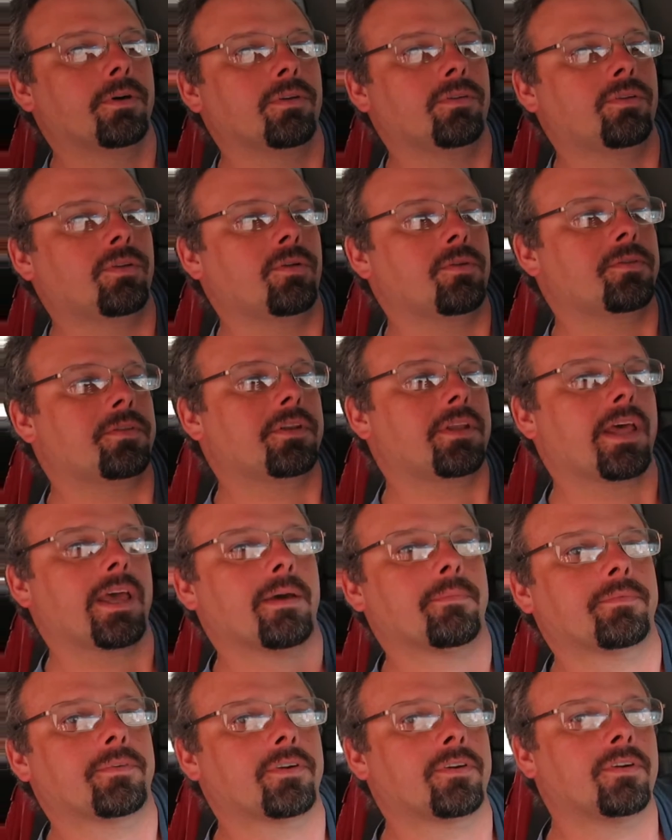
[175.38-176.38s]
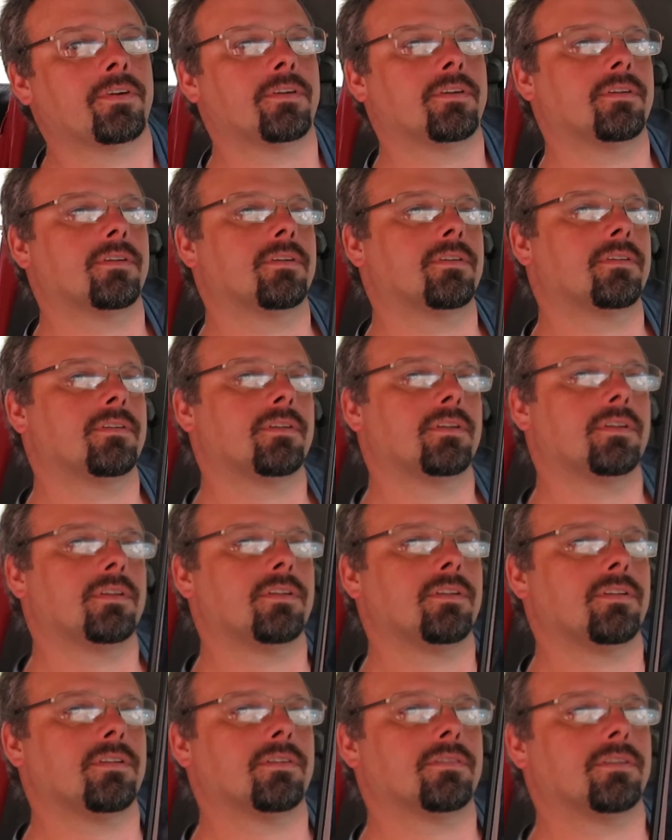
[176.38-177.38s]
Bluetooth adapter.
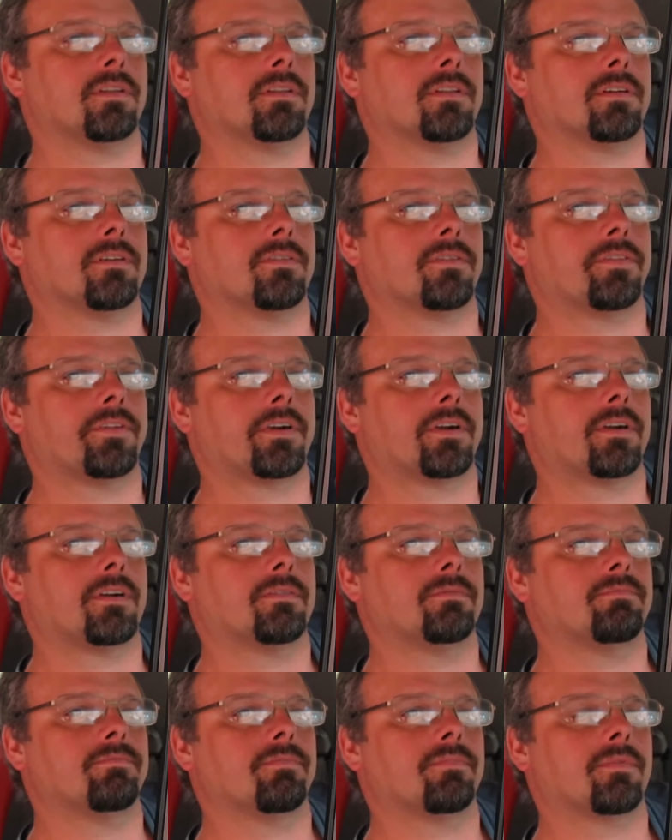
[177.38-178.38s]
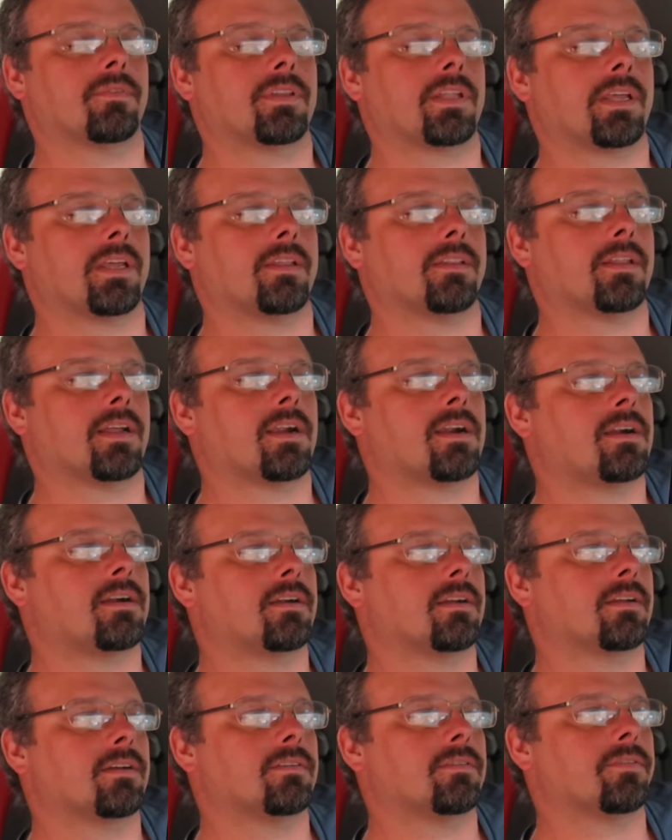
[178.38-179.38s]
You can see the little third thing there,
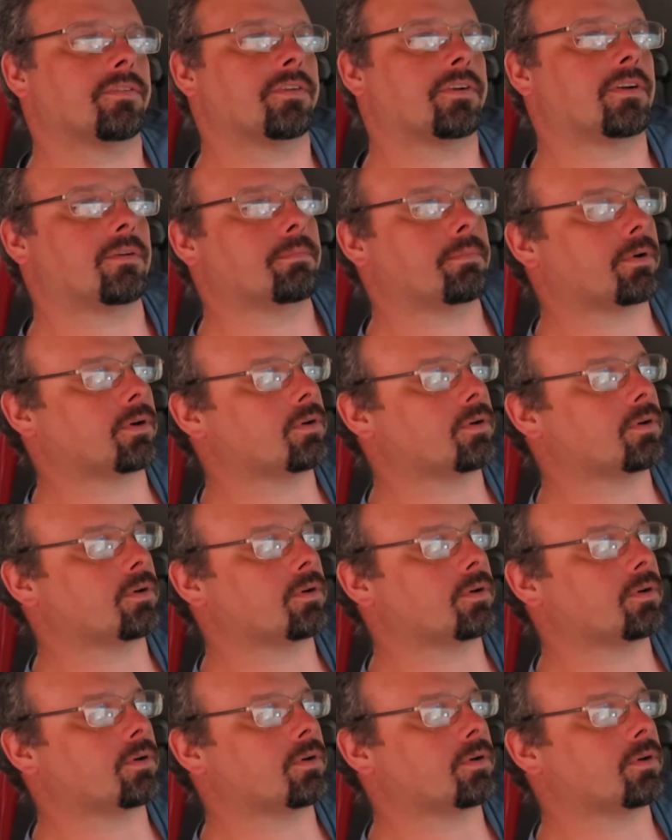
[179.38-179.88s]
little third